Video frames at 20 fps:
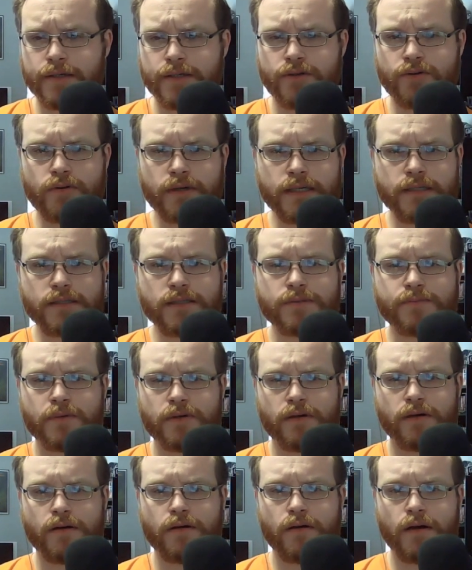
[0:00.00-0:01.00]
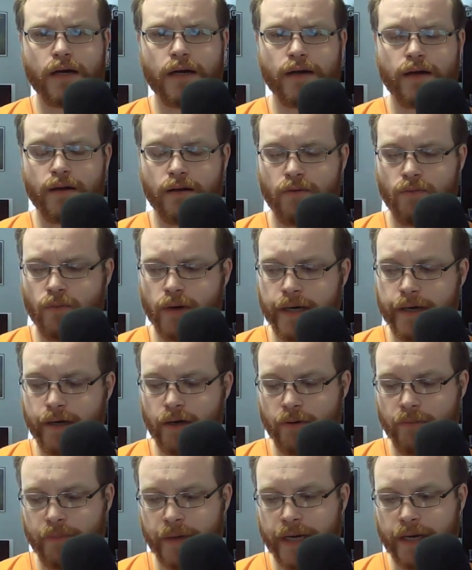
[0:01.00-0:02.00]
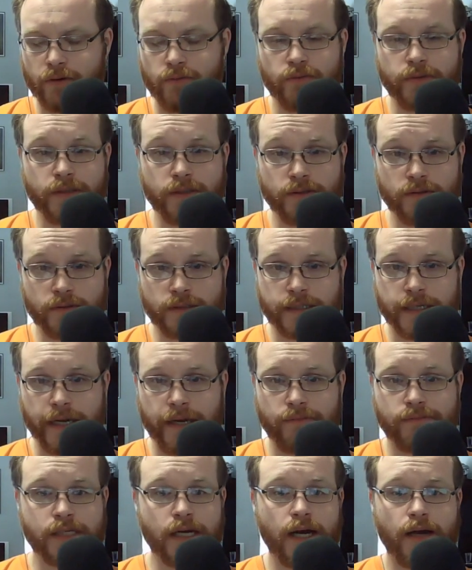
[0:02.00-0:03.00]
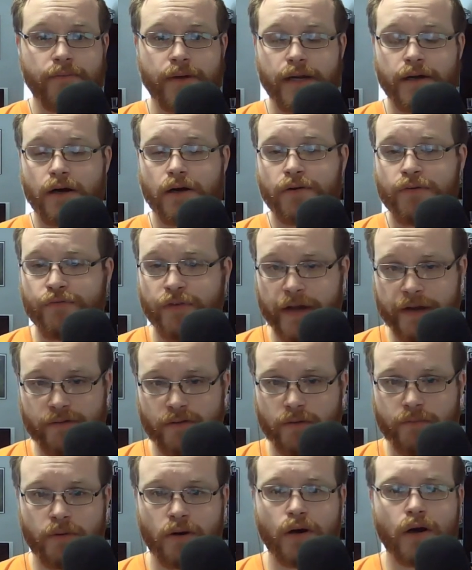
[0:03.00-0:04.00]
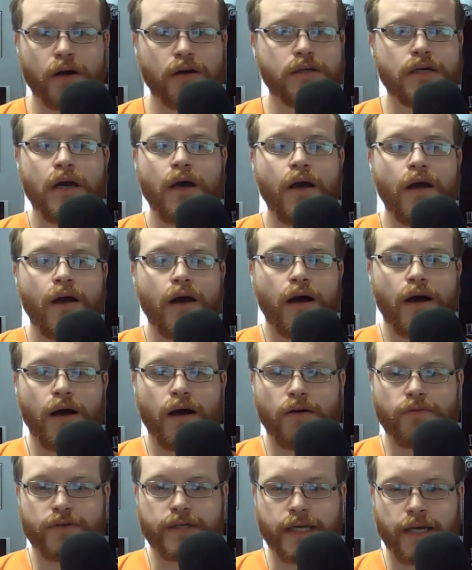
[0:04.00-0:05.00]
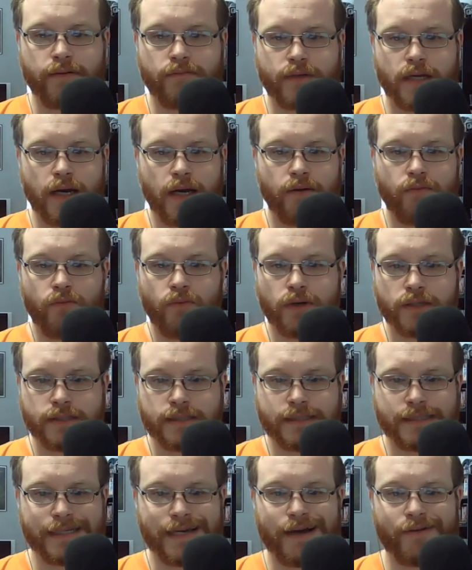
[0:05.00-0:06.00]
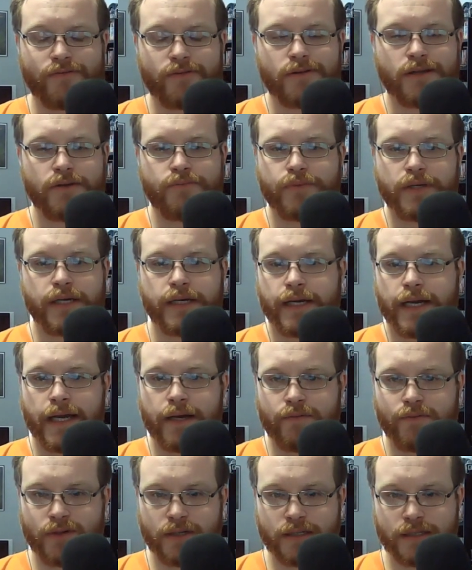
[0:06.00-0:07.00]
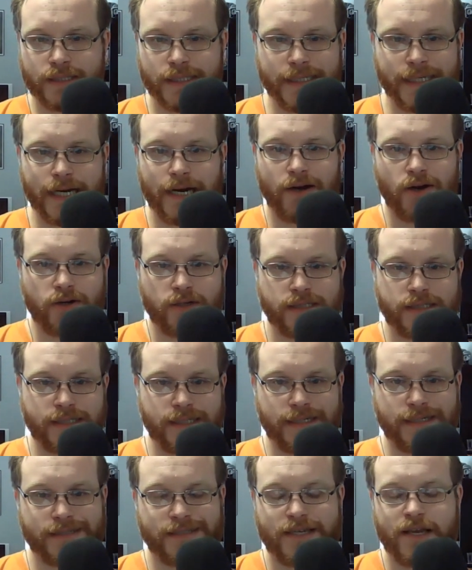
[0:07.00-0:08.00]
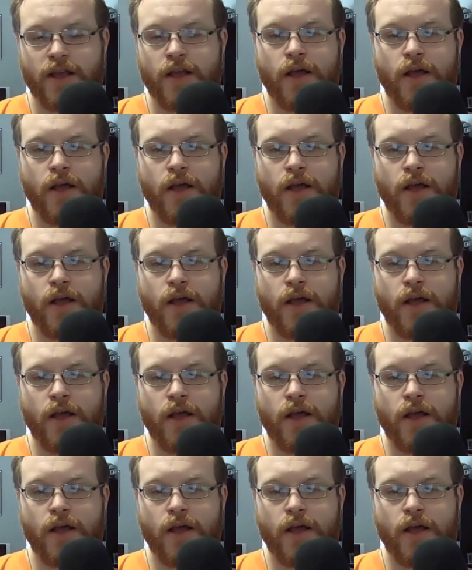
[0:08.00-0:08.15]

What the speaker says: Greensboro a while back, we used Game Time, and our favorite part of Game Time was definitely being able to see our seat